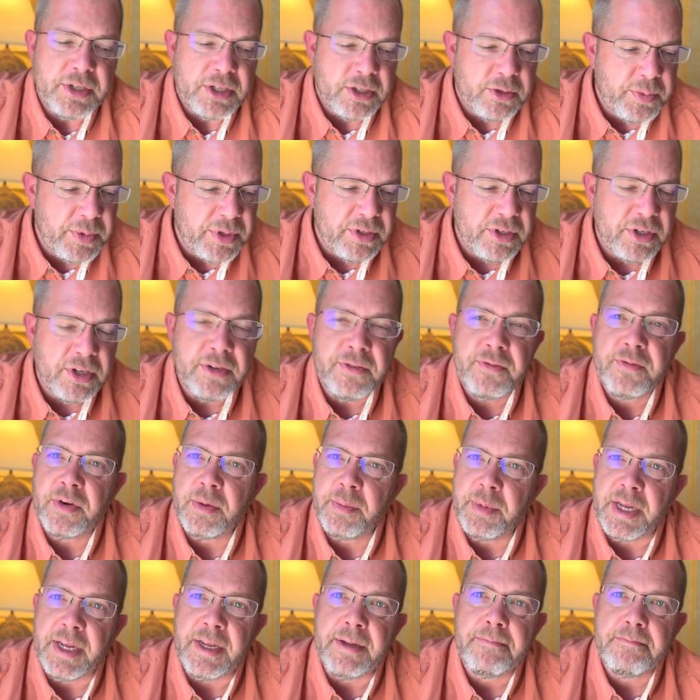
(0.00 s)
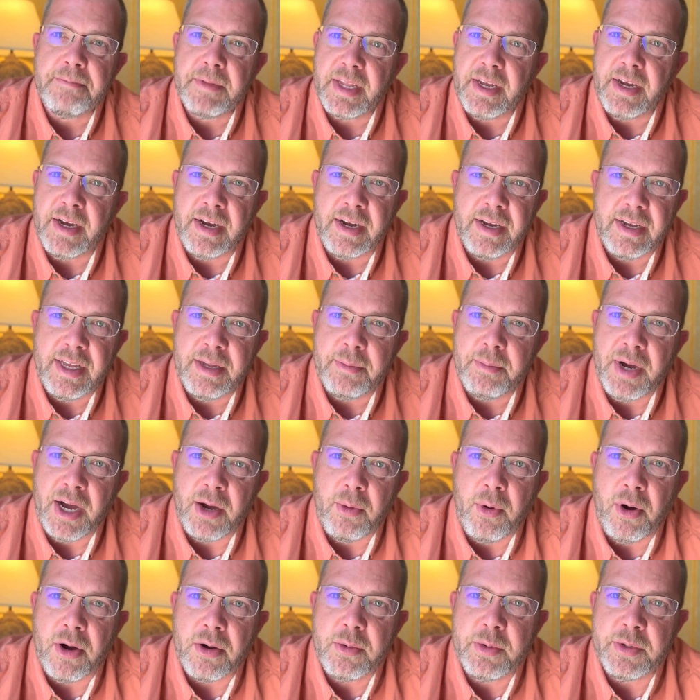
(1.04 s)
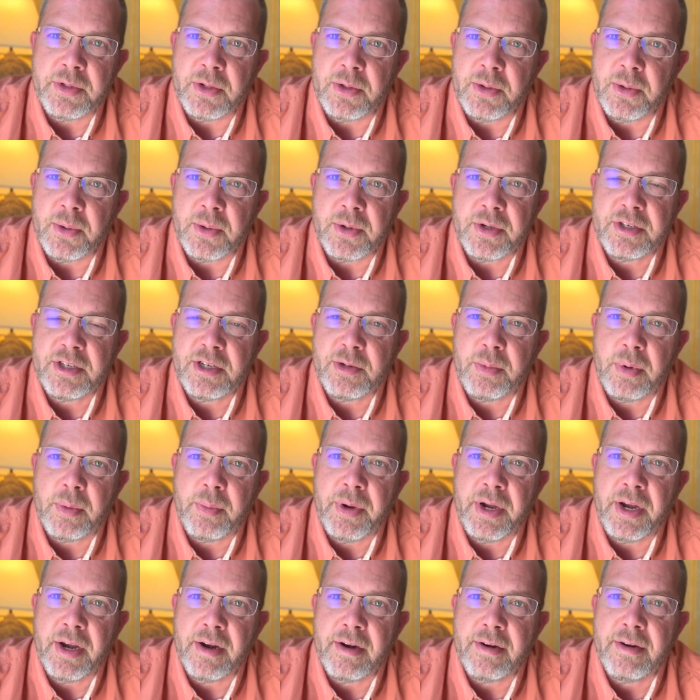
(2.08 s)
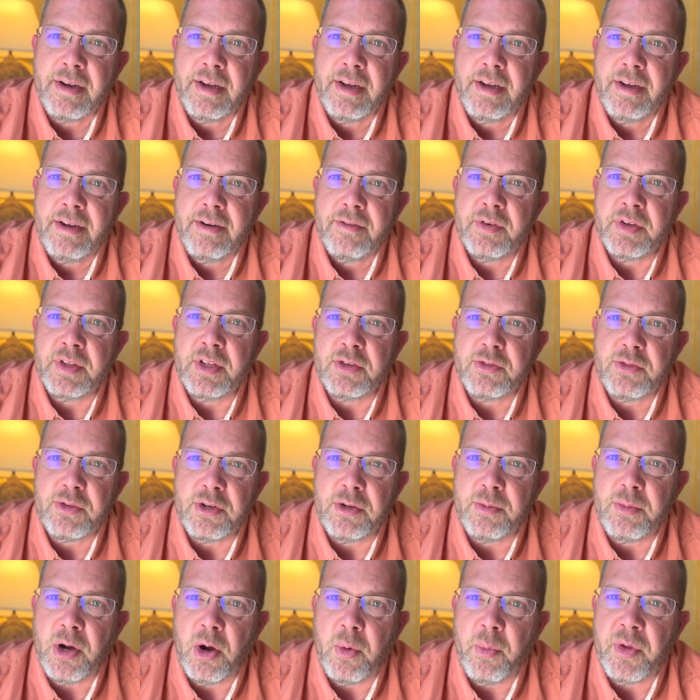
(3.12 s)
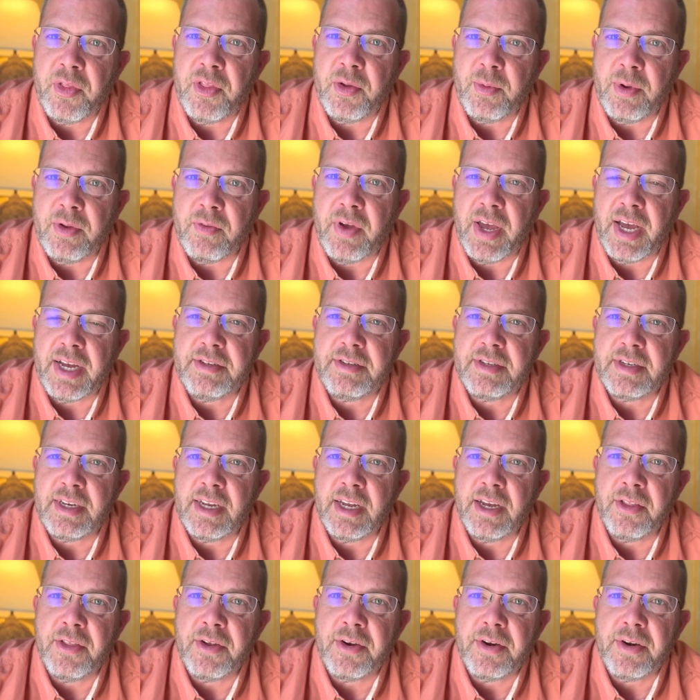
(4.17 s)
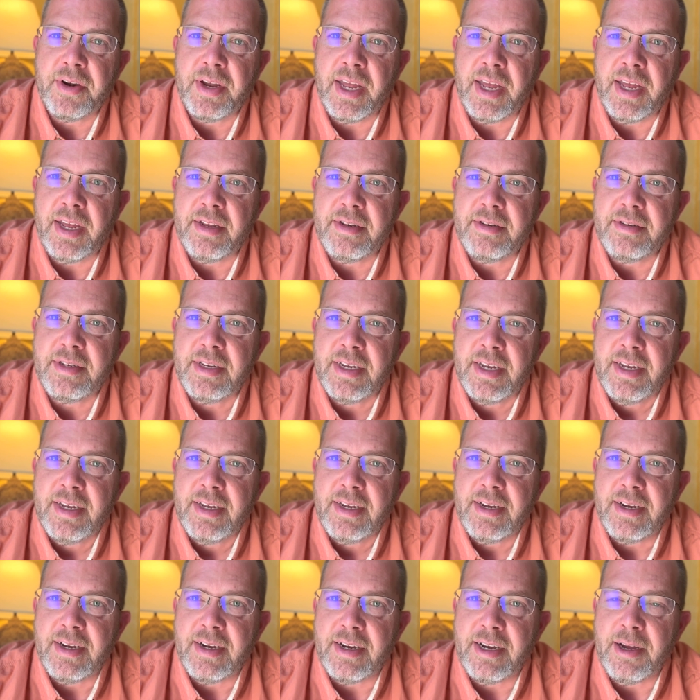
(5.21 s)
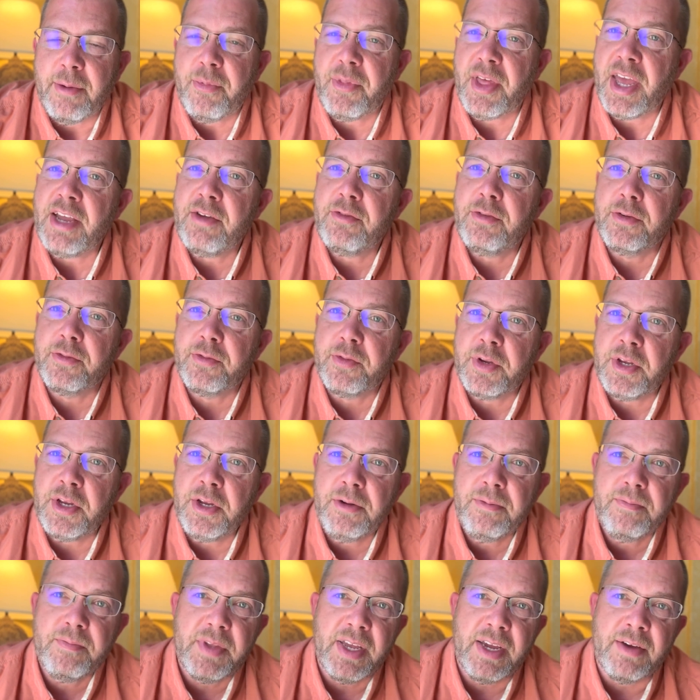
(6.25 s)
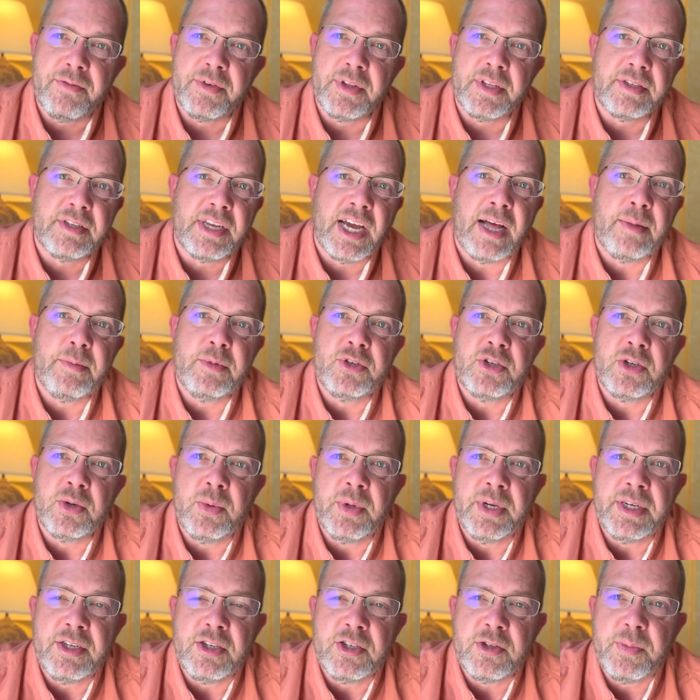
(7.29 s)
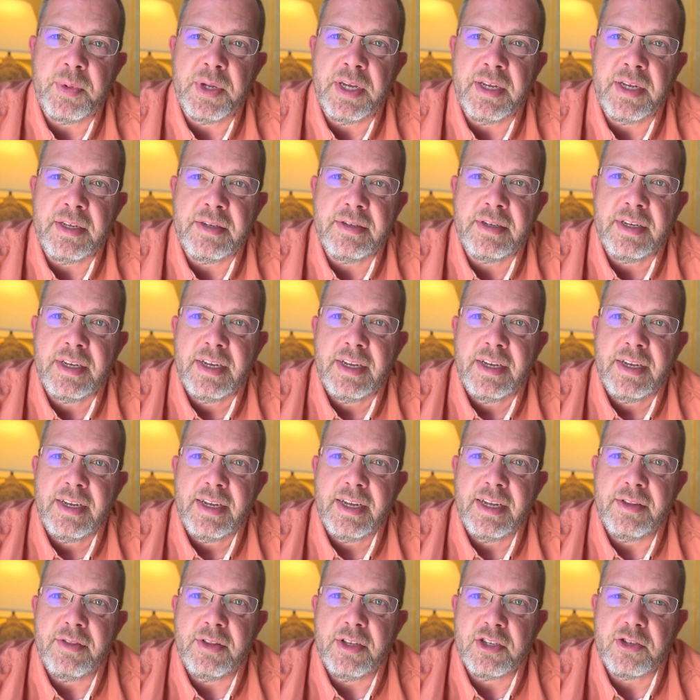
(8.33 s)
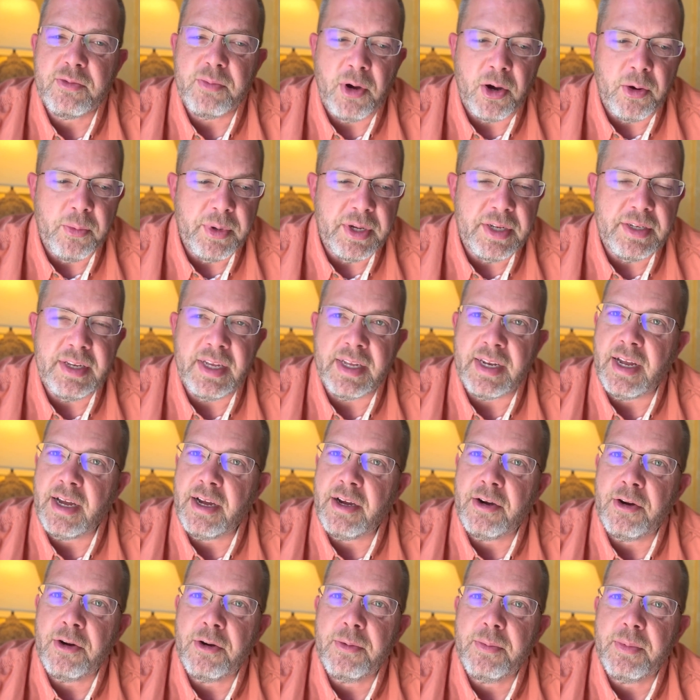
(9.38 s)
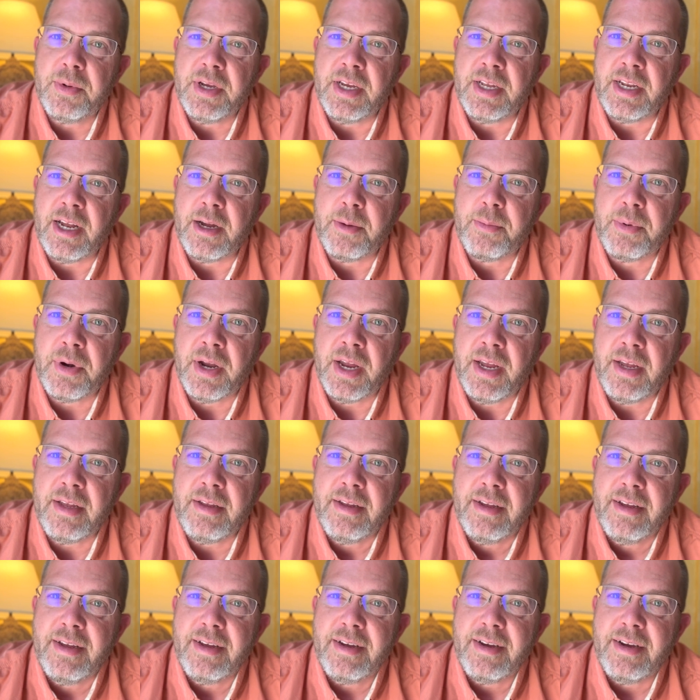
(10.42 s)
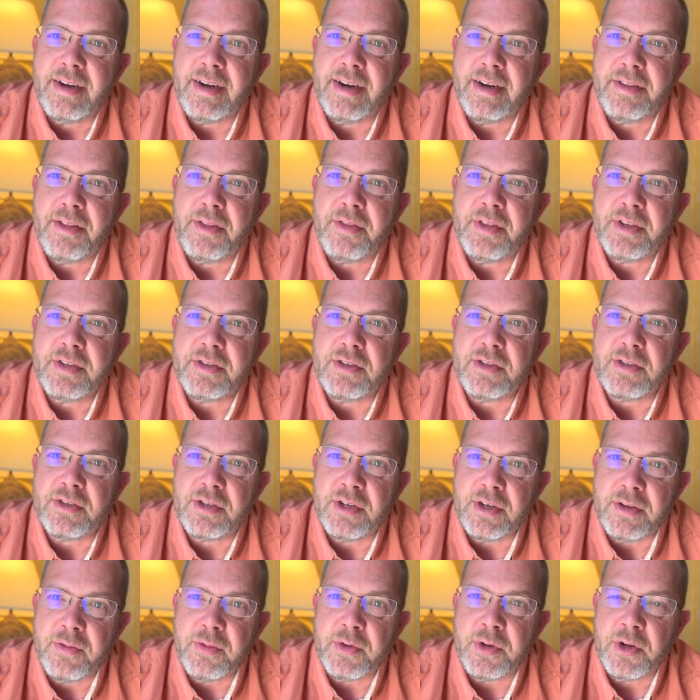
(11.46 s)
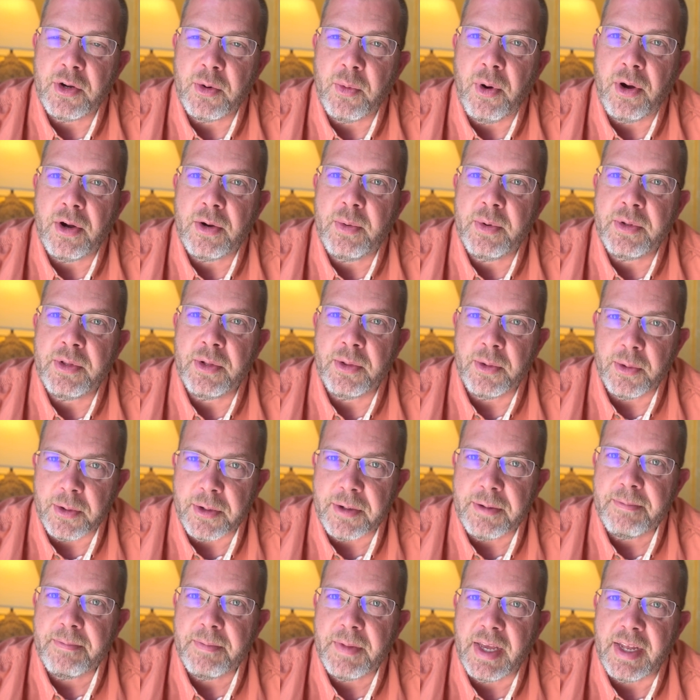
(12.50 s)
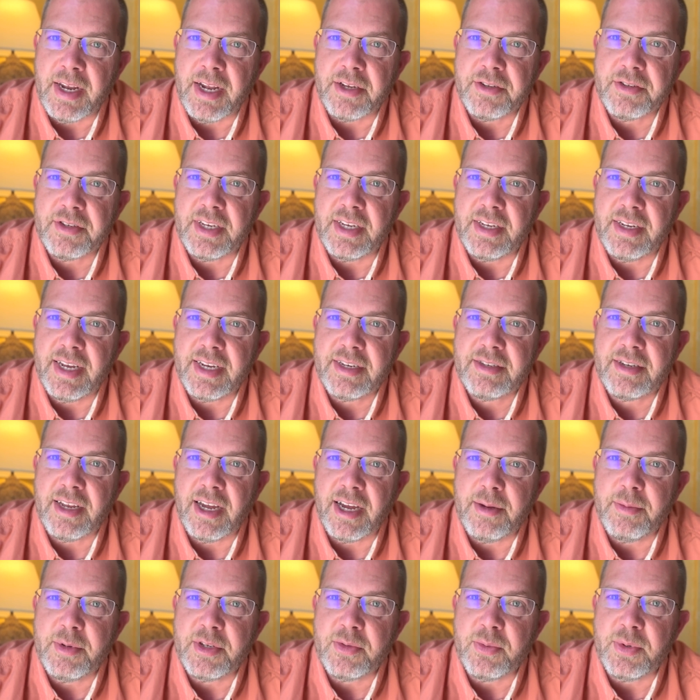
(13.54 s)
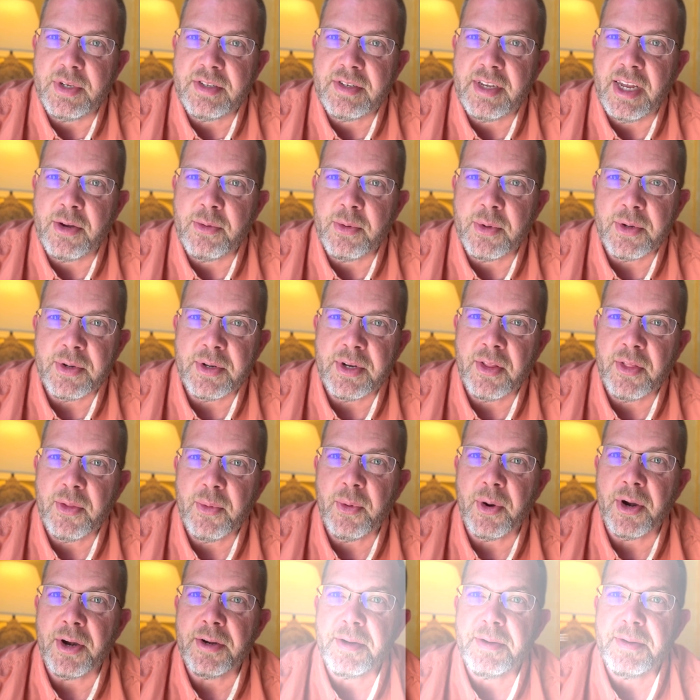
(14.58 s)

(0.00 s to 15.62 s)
It's been good for me in my walk with the Lord to prepare for this little moment that we've had together. And I'm thankful for you and for the time that you're willing to spend in this moment. And I hope and I pray that this is good for your walk with the Lord. And I'll see you next time as we stay rooted in the Word.